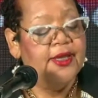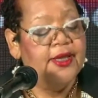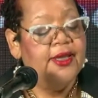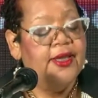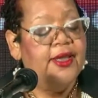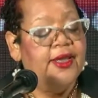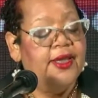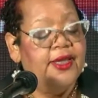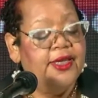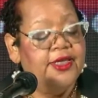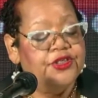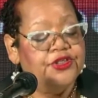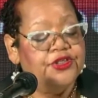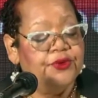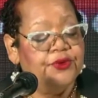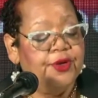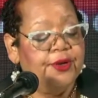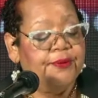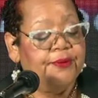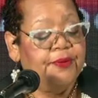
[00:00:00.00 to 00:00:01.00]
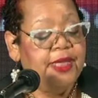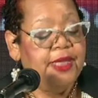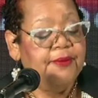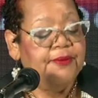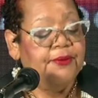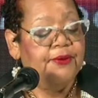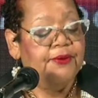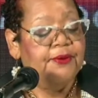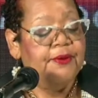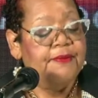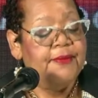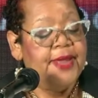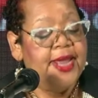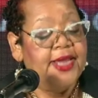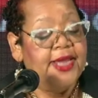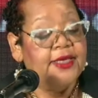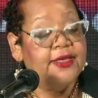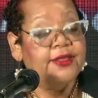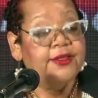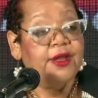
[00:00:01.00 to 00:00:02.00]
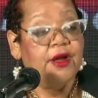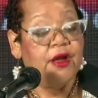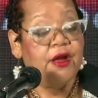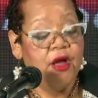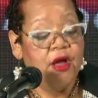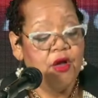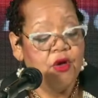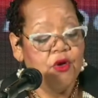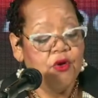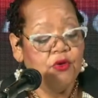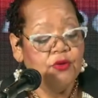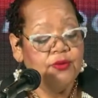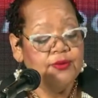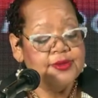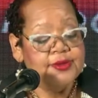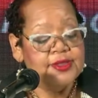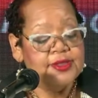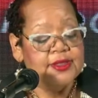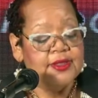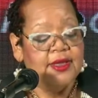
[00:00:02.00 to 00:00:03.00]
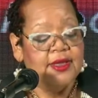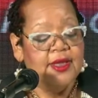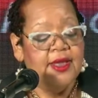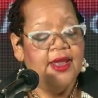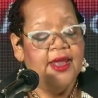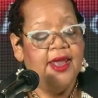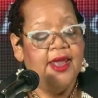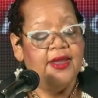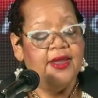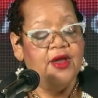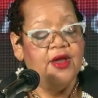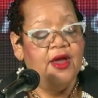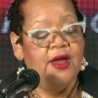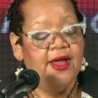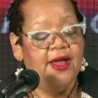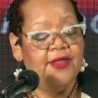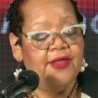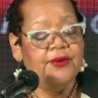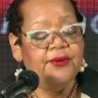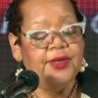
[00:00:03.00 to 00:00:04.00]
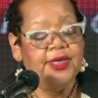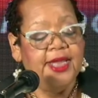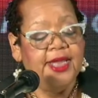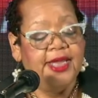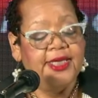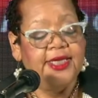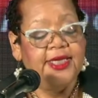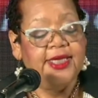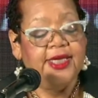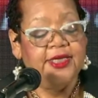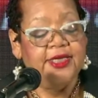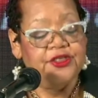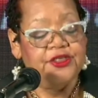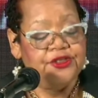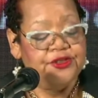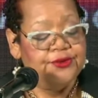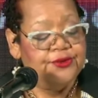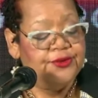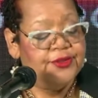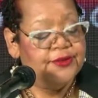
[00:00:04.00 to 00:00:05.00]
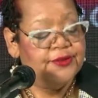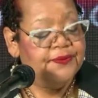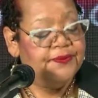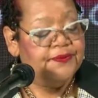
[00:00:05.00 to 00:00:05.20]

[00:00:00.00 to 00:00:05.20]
ensuring people remain in their homes, and other related issues.